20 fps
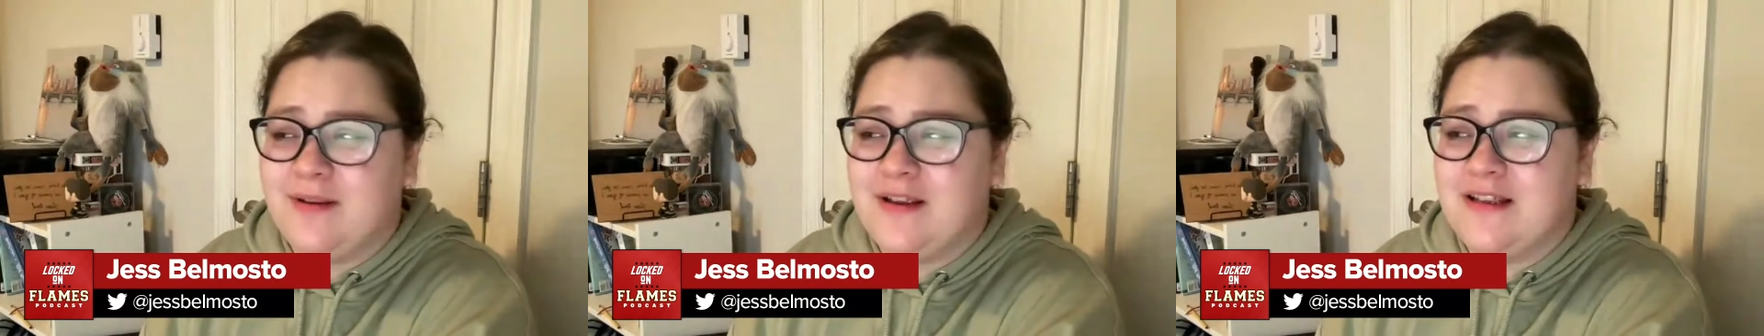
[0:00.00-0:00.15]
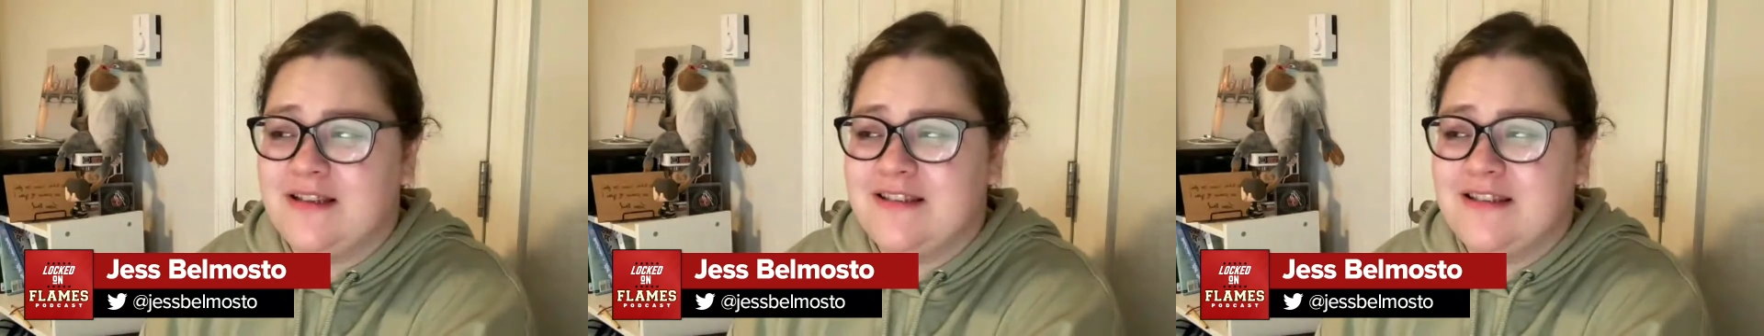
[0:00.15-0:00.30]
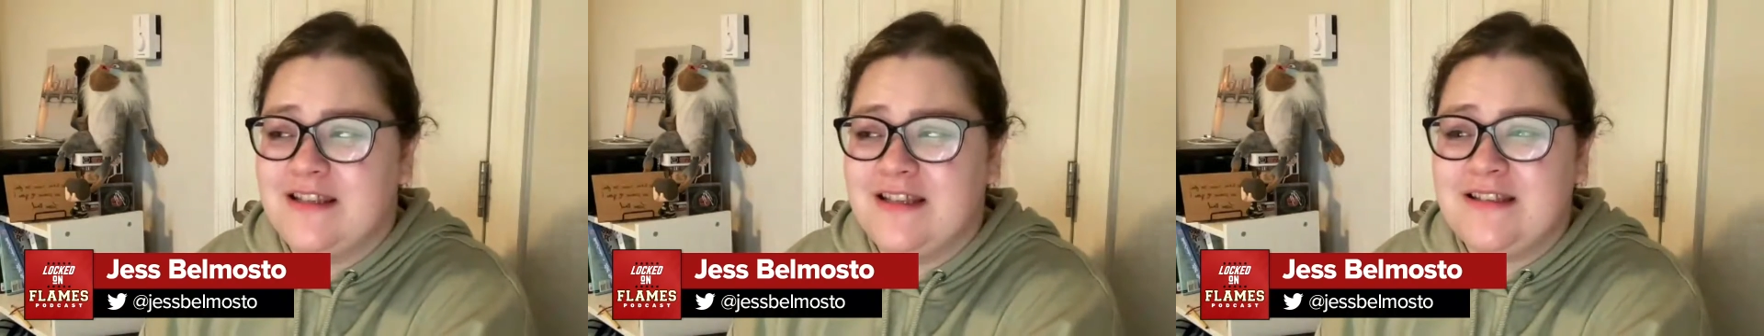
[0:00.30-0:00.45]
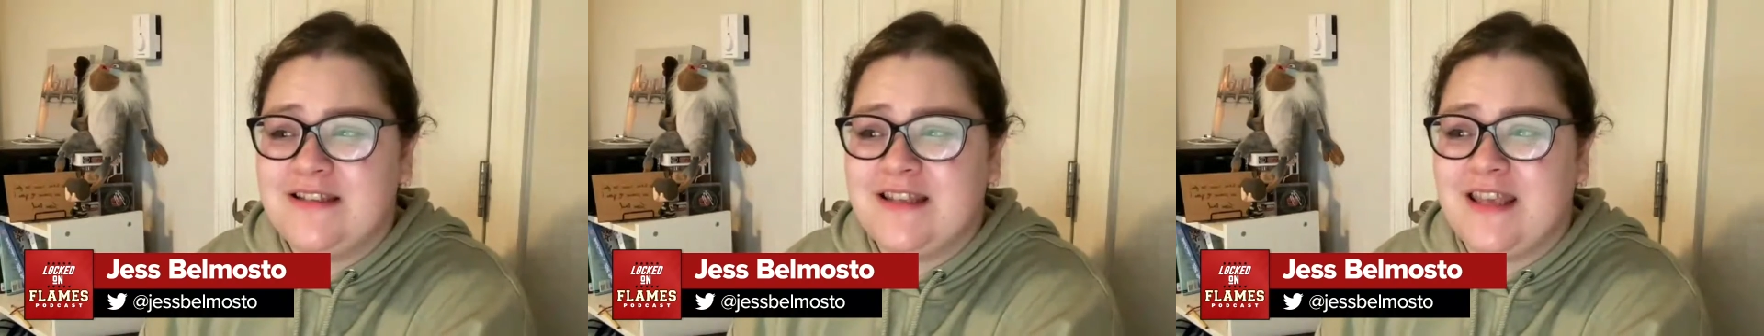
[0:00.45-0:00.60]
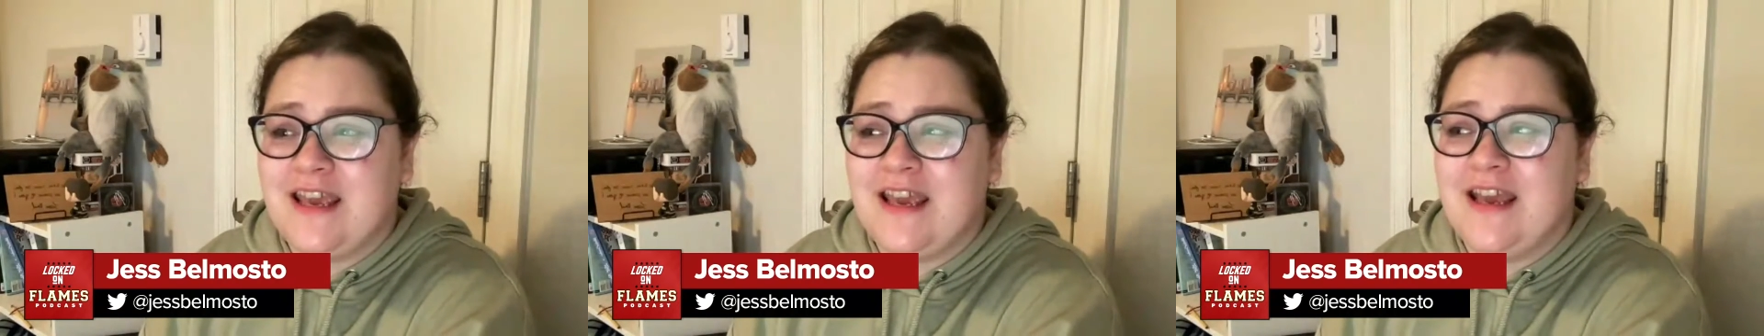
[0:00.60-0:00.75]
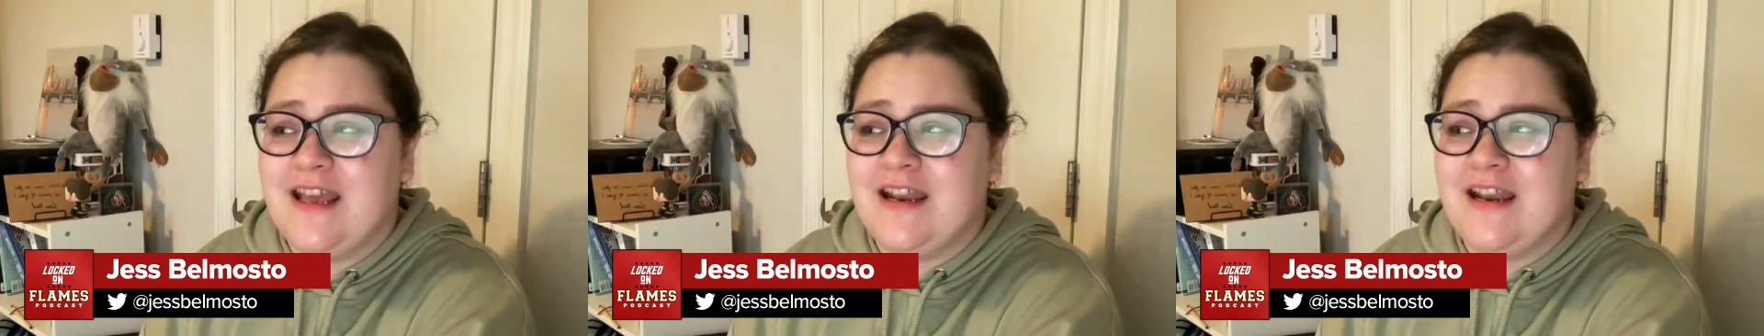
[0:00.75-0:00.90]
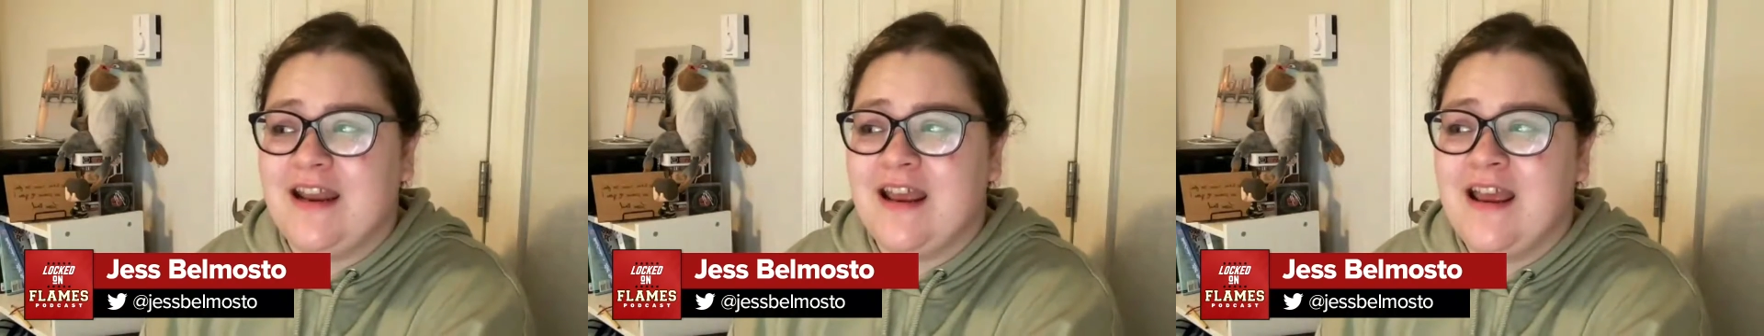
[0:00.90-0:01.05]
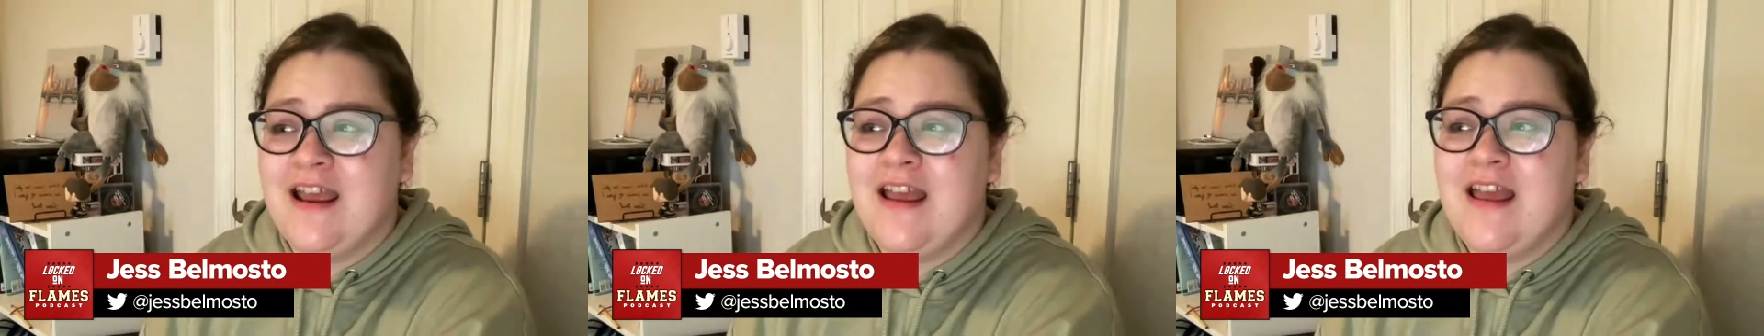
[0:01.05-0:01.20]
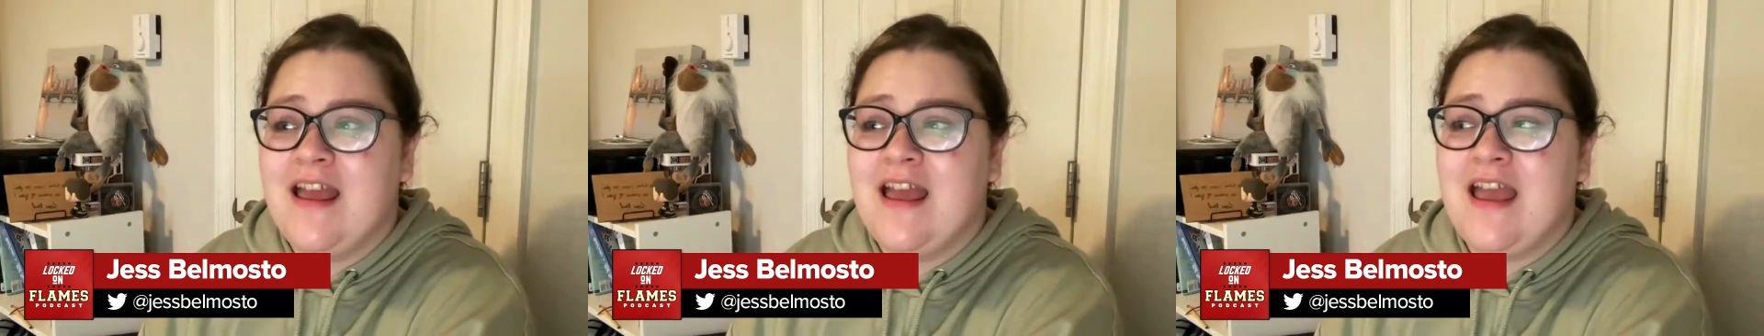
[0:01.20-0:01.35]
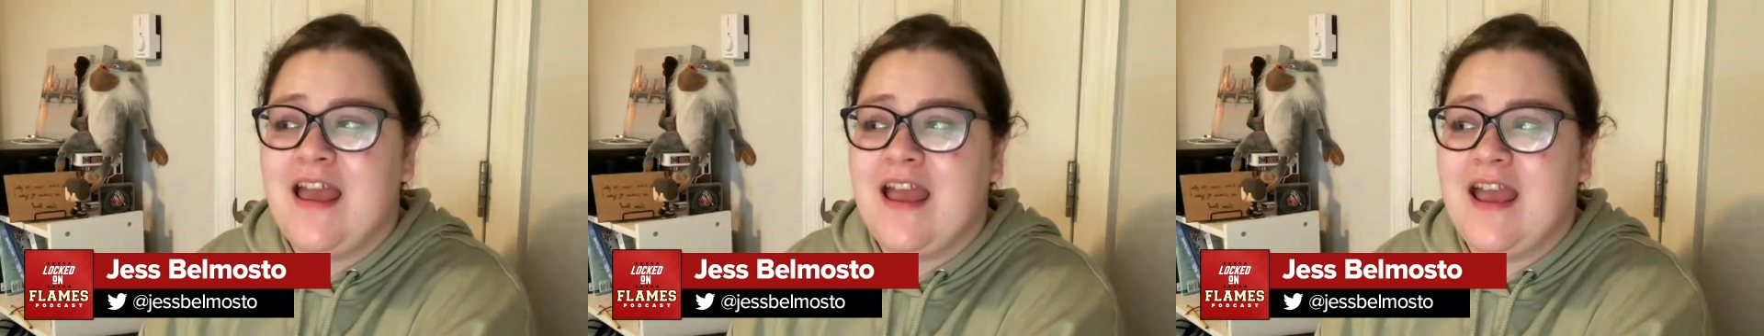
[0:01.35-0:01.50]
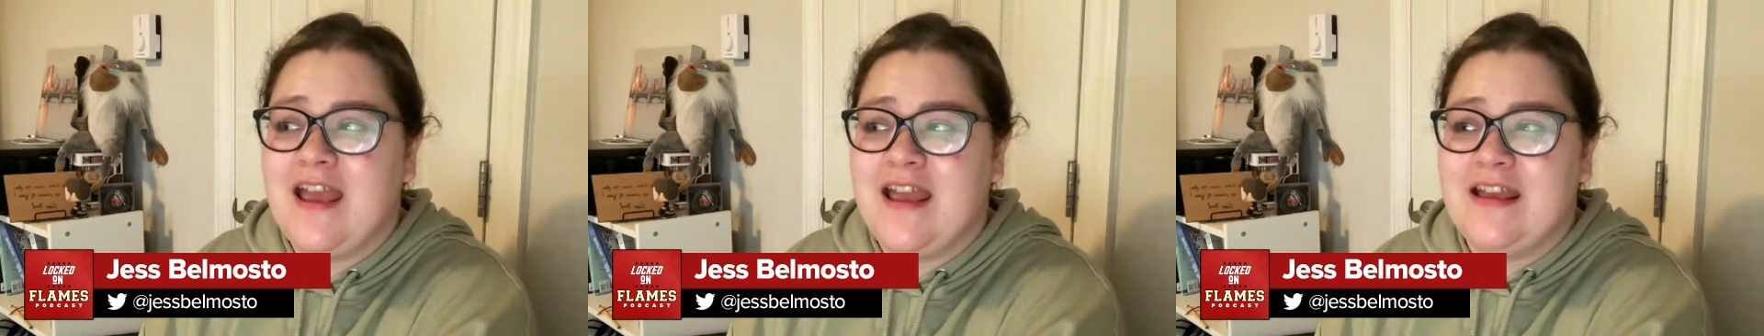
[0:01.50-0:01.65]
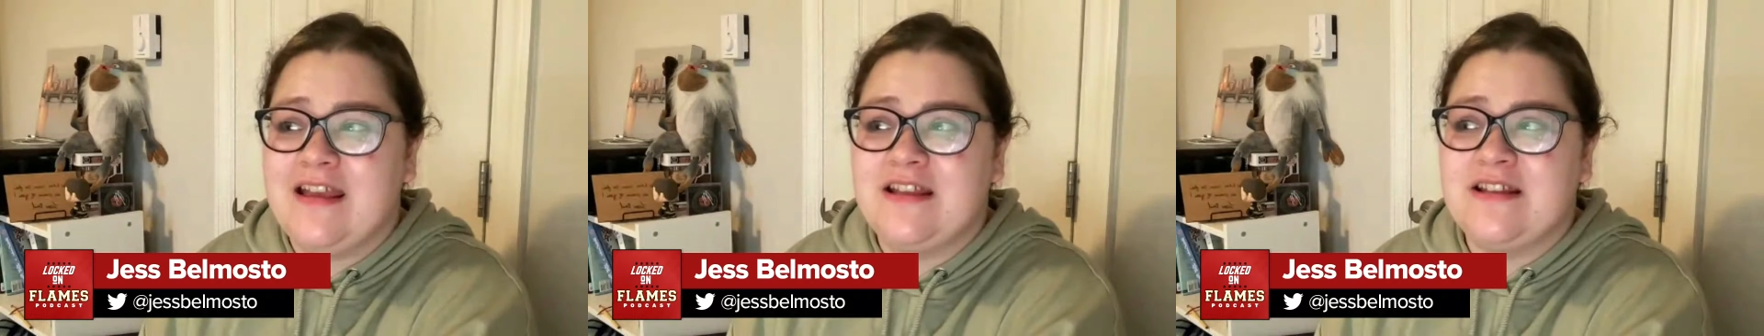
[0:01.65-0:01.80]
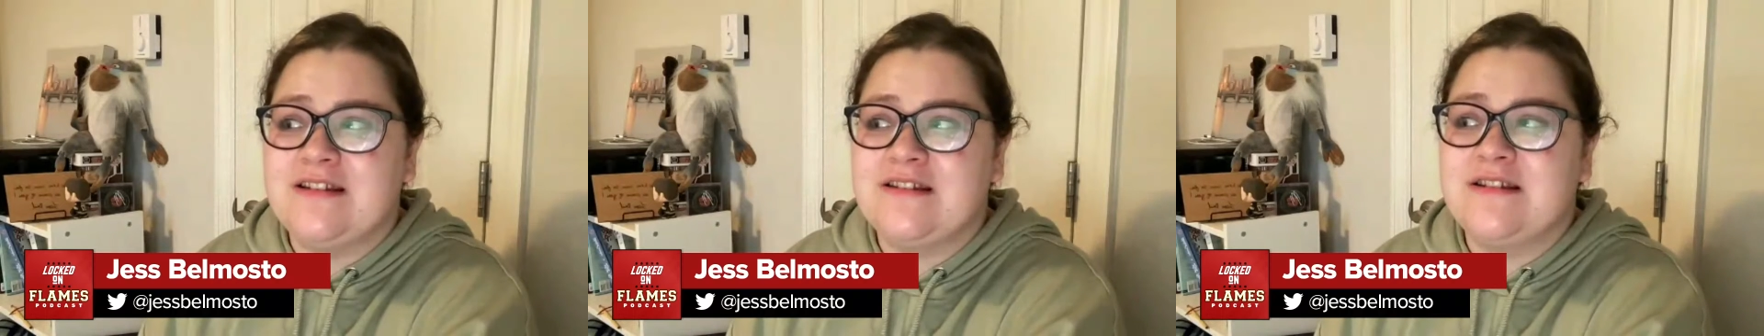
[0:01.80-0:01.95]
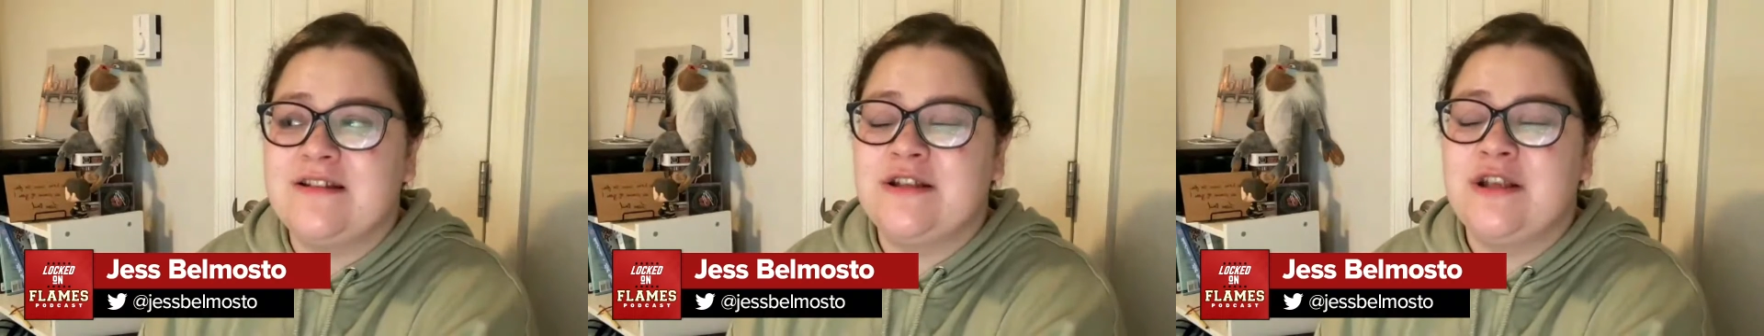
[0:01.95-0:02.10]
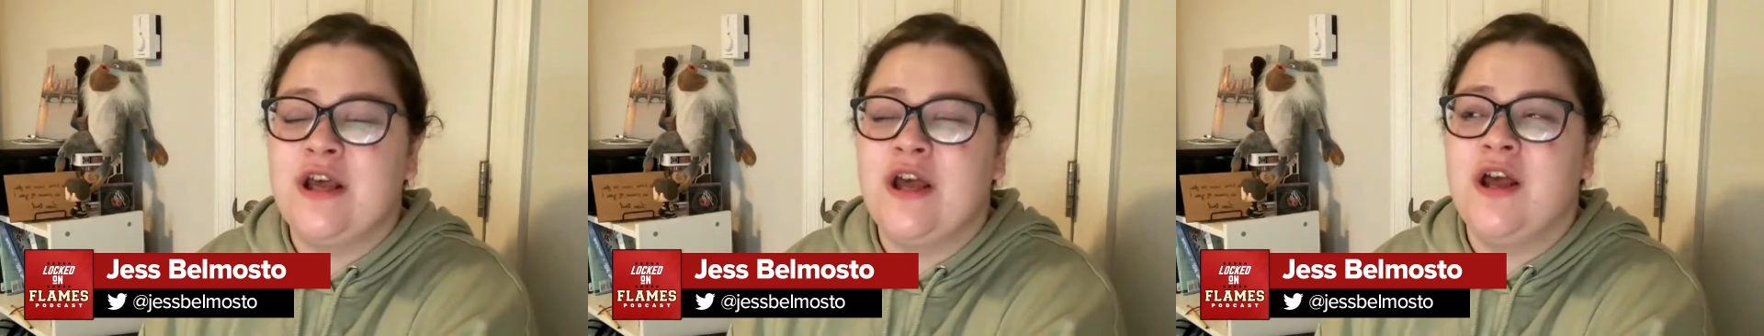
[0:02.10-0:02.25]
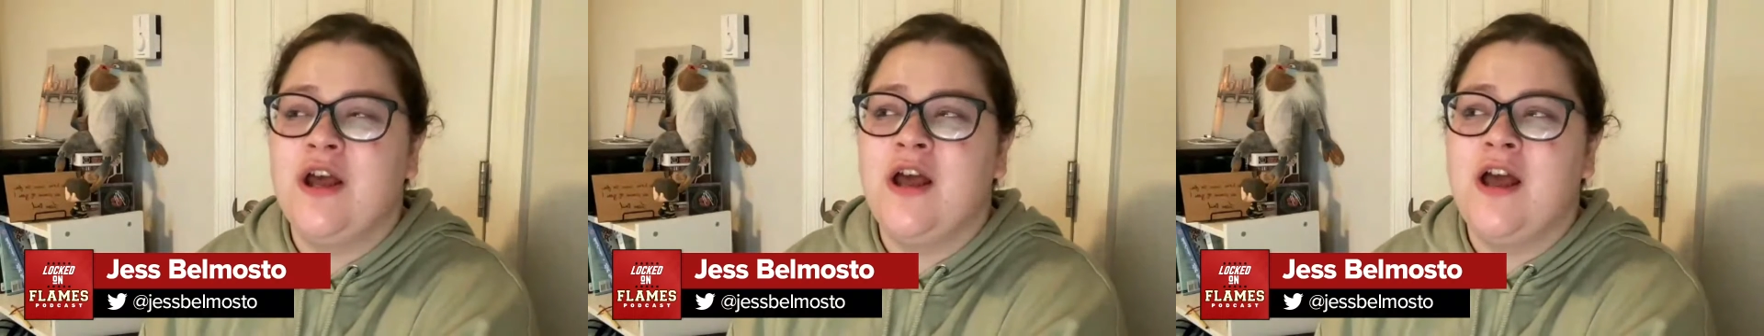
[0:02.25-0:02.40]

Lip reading: because this kid is,